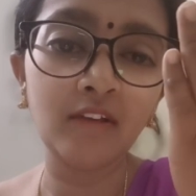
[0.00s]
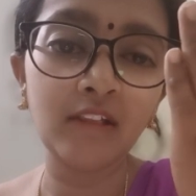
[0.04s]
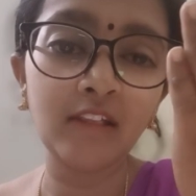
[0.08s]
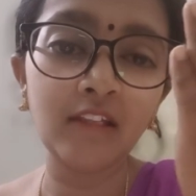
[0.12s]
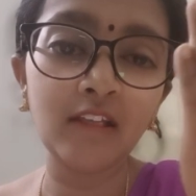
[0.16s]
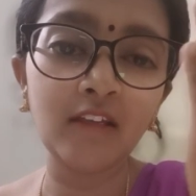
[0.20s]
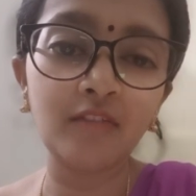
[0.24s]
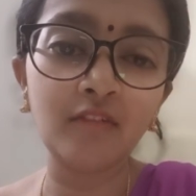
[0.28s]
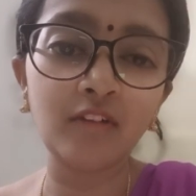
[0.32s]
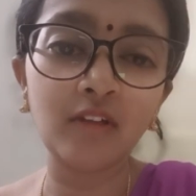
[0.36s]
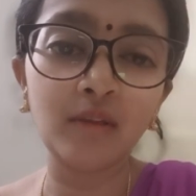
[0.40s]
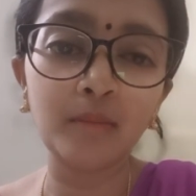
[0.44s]
there
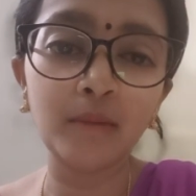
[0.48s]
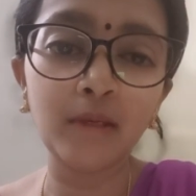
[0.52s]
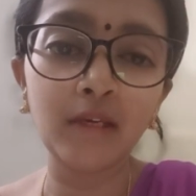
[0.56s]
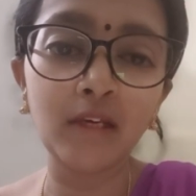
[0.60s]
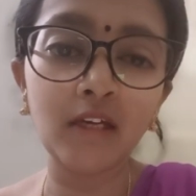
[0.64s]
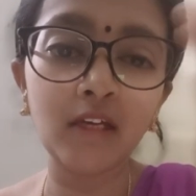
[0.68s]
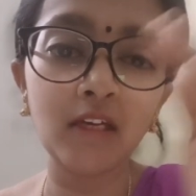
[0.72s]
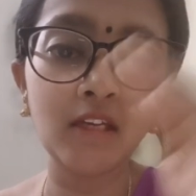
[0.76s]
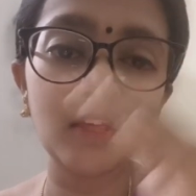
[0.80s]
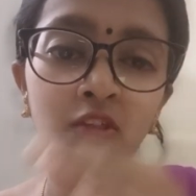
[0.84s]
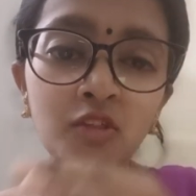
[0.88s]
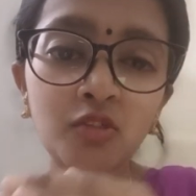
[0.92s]
will be
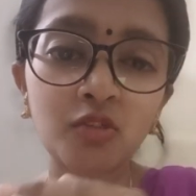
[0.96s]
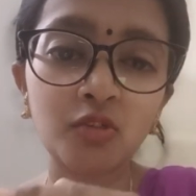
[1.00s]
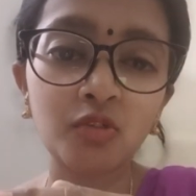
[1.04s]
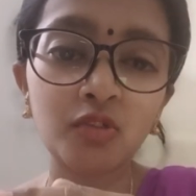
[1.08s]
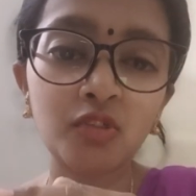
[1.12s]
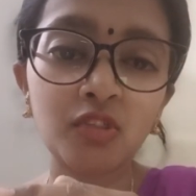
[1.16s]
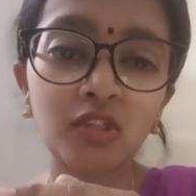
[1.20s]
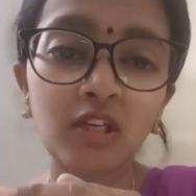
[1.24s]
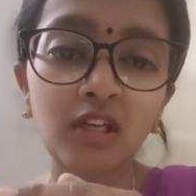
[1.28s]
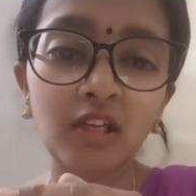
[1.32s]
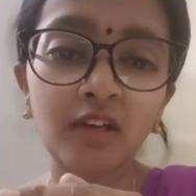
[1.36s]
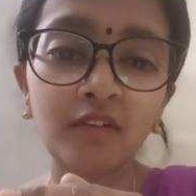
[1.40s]
a
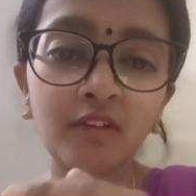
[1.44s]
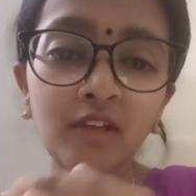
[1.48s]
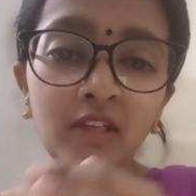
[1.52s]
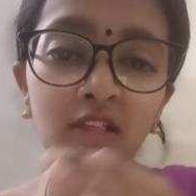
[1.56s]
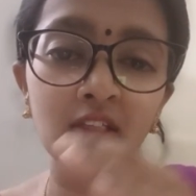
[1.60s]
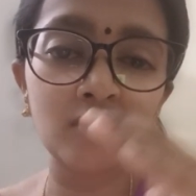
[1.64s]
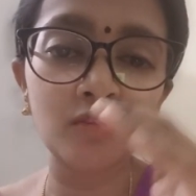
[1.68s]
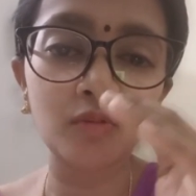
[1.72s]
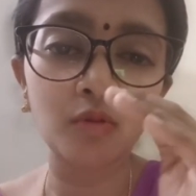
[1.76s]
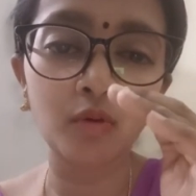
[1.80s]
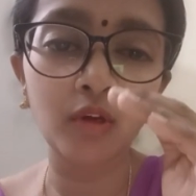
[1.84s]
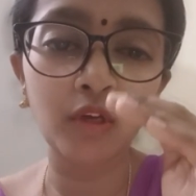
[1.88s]
estrogen level
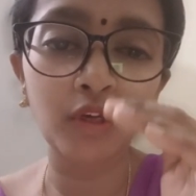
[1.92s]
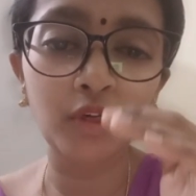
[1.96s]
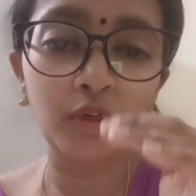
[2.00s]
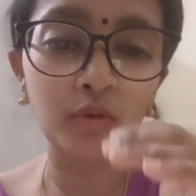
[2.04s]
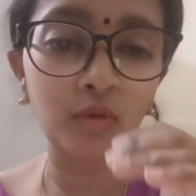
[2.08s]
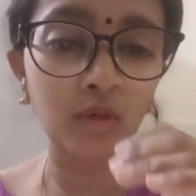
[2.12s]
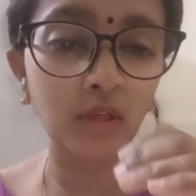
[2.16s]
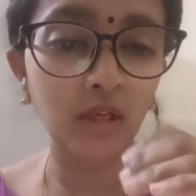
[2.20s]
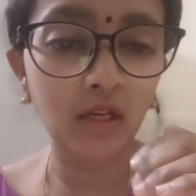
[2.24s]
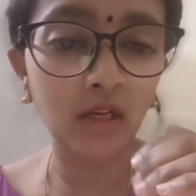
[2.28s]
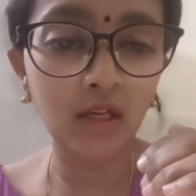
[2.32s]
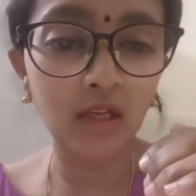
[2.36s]
is going to
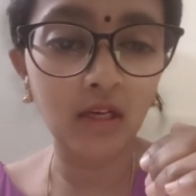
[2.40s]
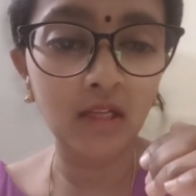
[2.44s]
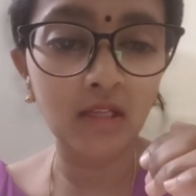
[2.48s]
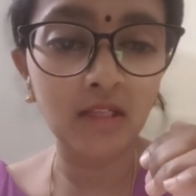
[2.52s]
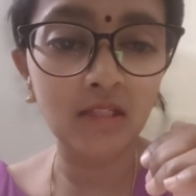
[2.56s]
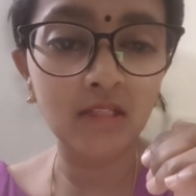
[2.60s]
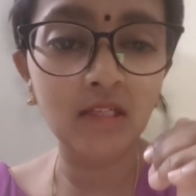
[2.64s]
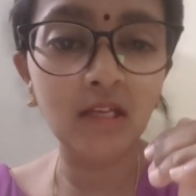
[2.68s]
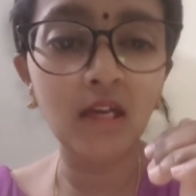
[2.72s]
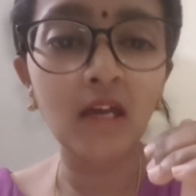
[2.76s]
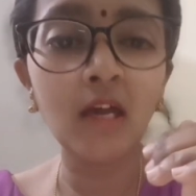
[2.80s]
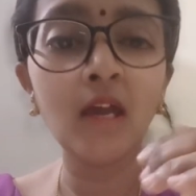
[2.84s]

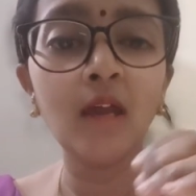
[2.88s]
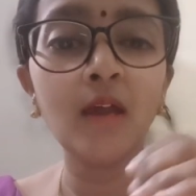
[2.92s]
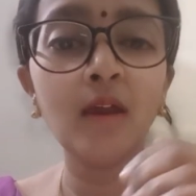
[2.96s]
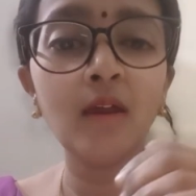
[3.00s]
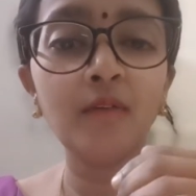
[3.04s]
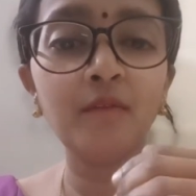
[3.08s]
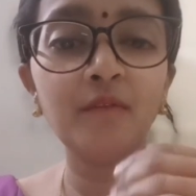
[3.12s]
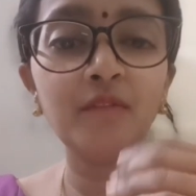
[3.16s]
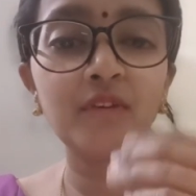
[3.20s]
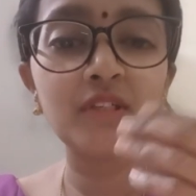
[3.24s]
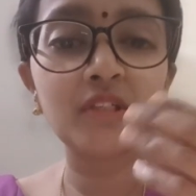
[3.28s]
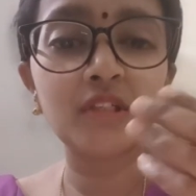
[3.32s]
decreased,
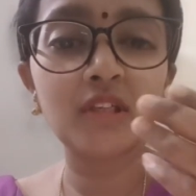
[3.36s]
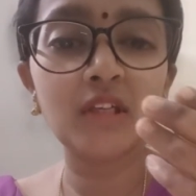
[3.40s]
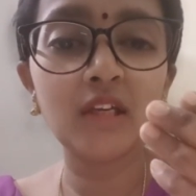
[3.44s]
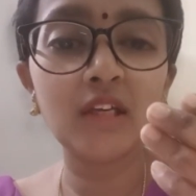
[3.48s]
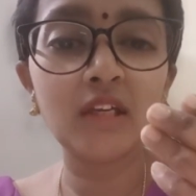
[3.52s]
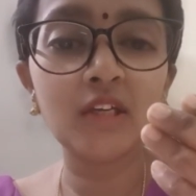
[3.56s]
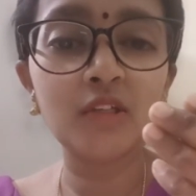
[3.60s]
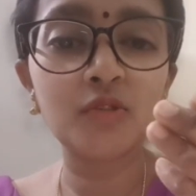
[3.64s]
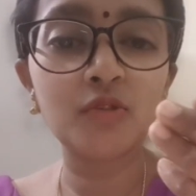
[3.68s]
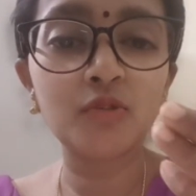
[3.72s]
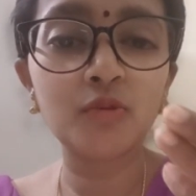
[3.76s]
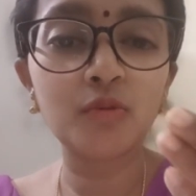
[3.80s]
which
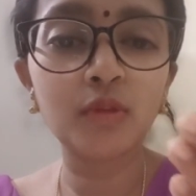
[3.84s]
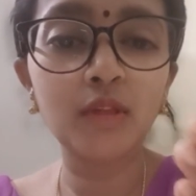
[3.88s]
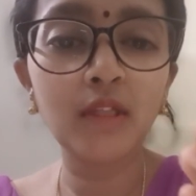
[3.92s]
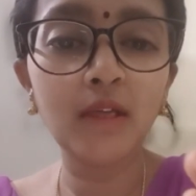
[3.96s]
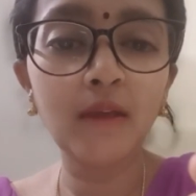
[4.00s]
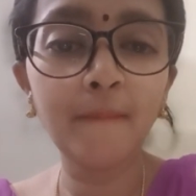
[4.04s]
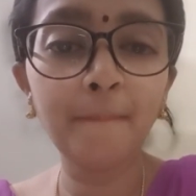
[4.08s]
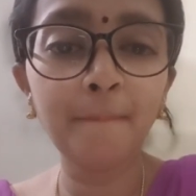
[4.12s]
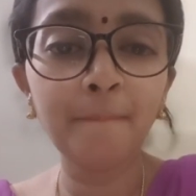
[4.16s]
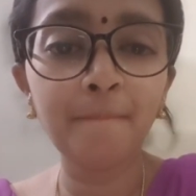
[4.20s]
leads to the